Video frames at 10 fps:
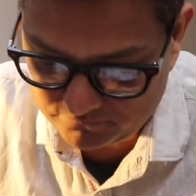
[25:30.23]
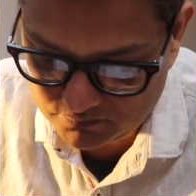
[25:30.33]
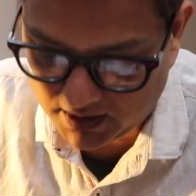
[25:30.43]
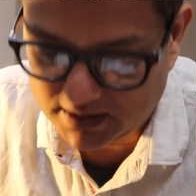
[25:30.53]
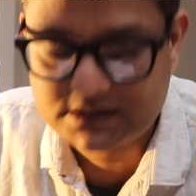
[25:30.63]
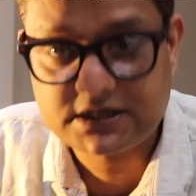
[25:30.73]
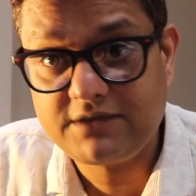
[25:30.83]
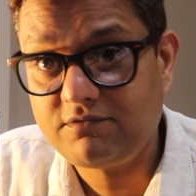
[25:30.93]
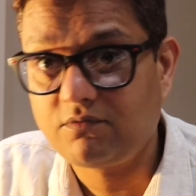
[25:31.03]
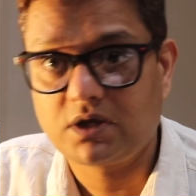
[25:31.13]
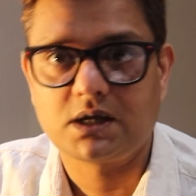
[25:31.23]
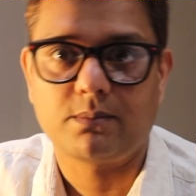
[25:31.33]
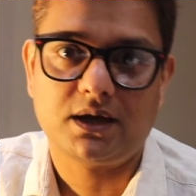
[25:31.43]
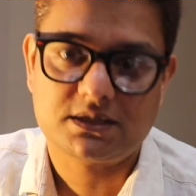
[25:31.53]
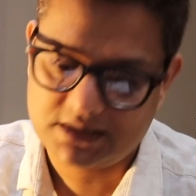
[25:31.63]
Yeah, Stevie Wonder,
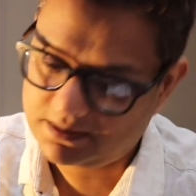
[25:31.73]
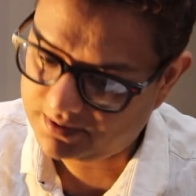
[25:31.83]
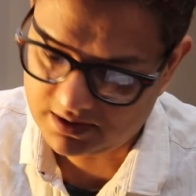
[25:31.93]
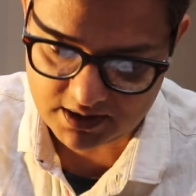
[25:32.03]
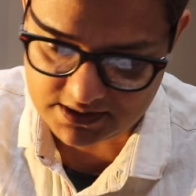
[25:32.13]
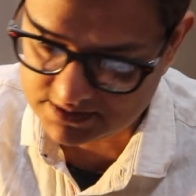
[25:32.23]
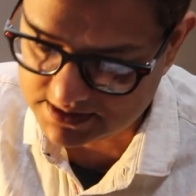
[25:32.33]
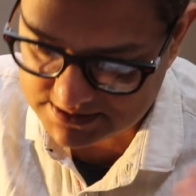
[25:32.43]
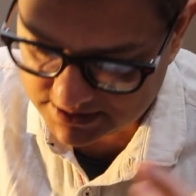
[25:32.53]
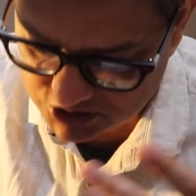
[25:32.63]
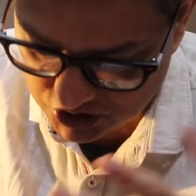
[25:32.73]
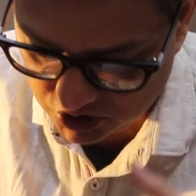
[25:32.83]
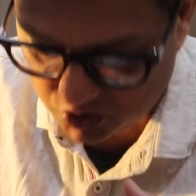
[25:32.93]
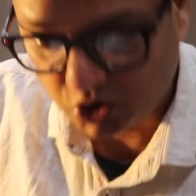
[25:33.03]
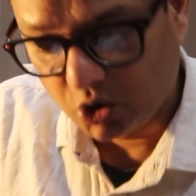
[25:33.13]
Pastime Paradise. I say to
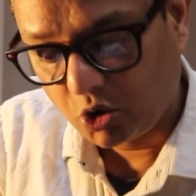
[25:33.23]
you,